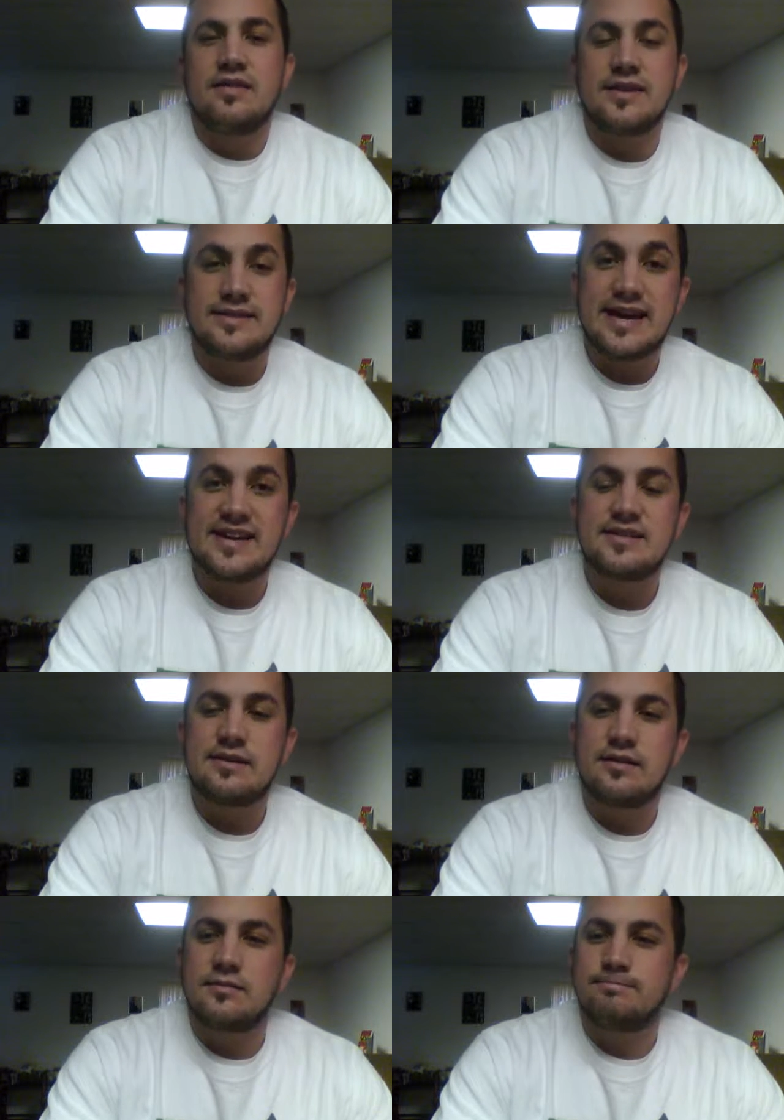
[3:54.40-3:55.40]
The
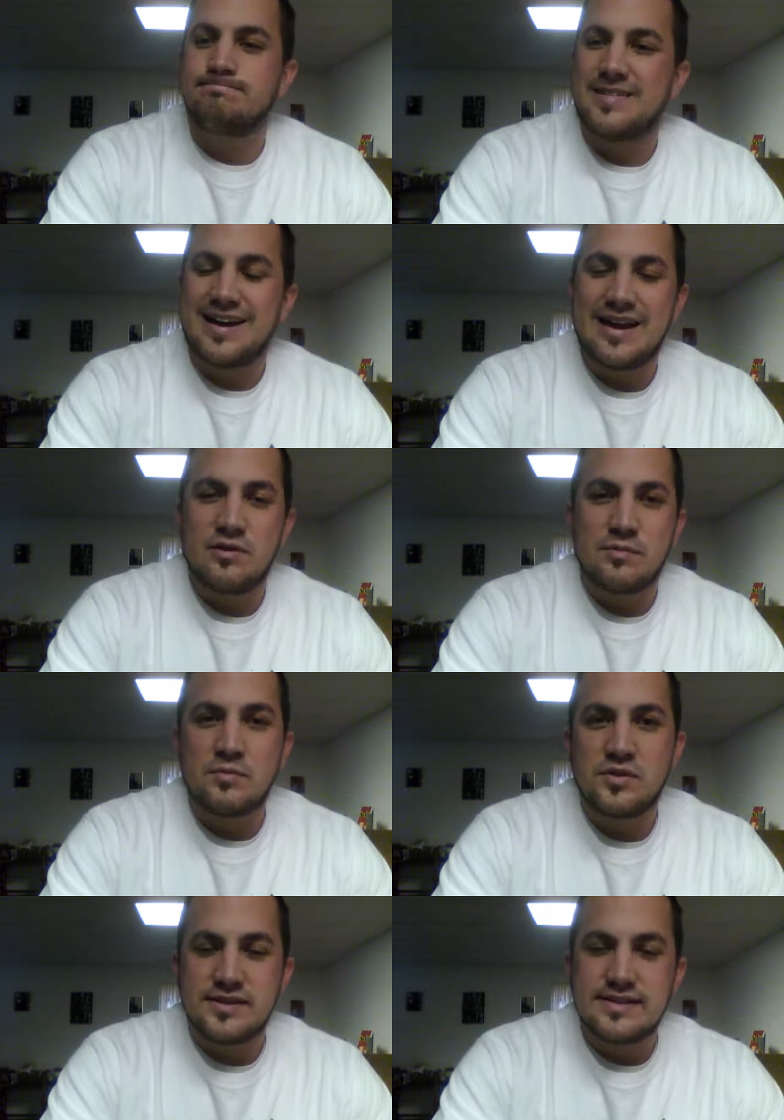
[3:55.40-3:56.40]
test, I can't
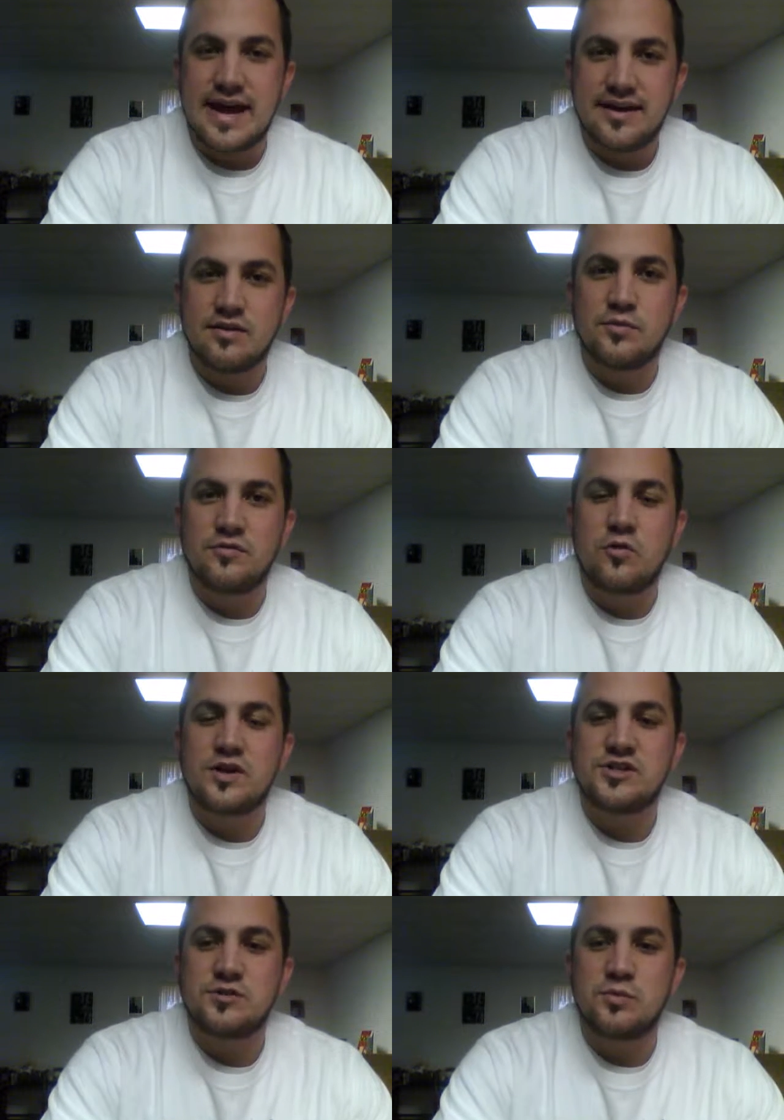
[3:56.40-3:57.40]
remember the exact number of
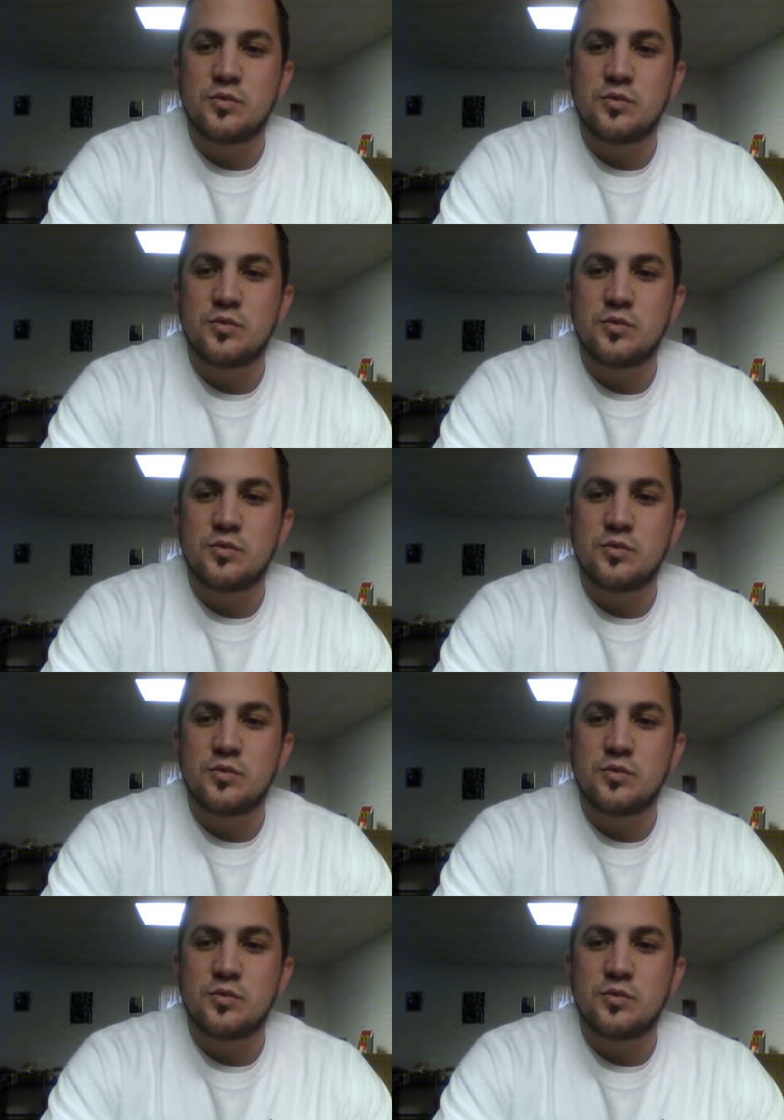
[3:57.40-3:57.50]
questions,